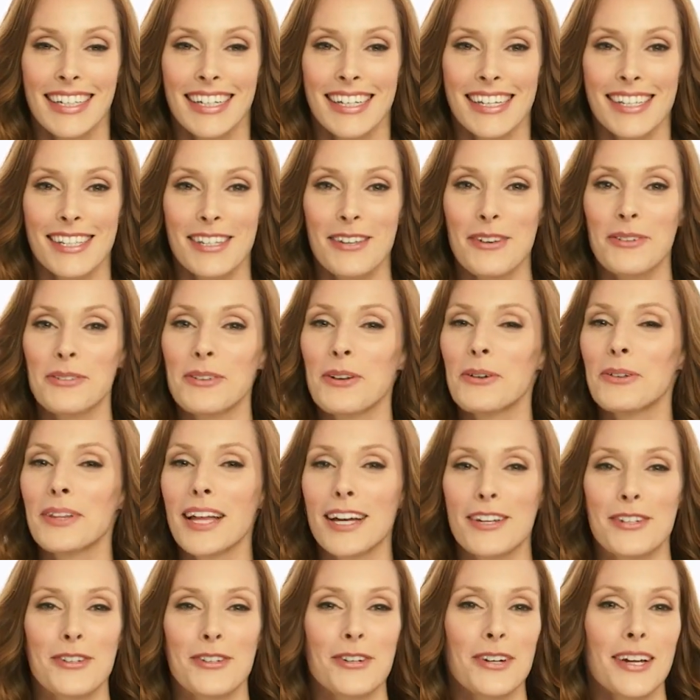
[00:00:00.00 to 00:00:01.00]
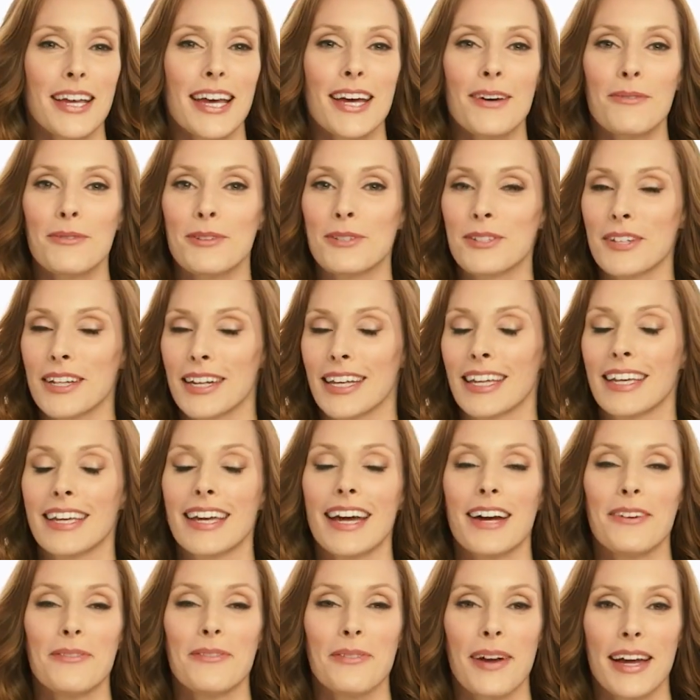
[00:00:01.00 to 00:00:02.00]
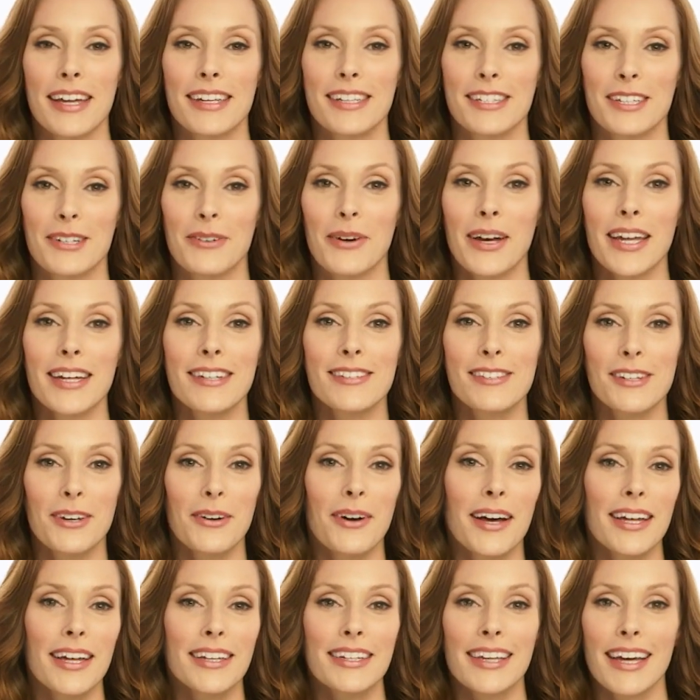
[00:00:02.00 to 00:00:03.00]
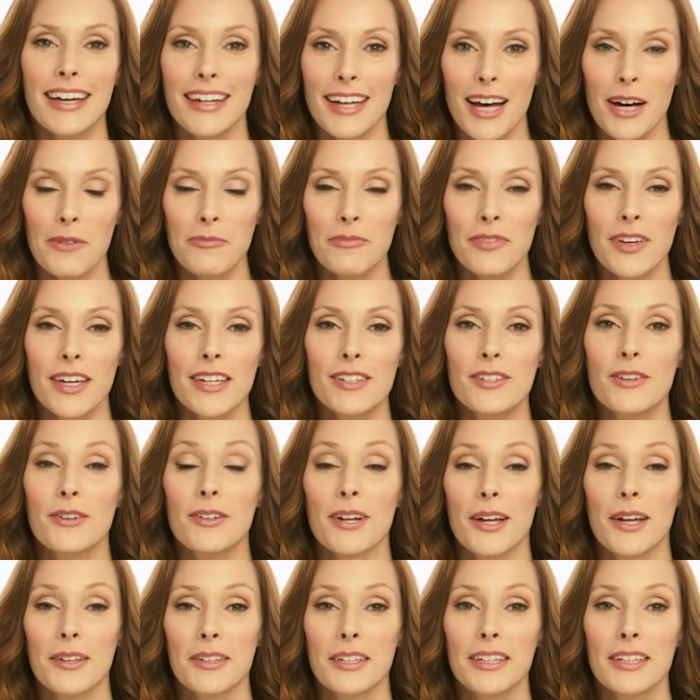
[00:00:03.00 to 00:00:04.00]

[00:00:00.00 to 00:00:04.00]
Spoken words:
So no lecture today, we're just gonna get right to it. So go ahead and get comfy, turn on the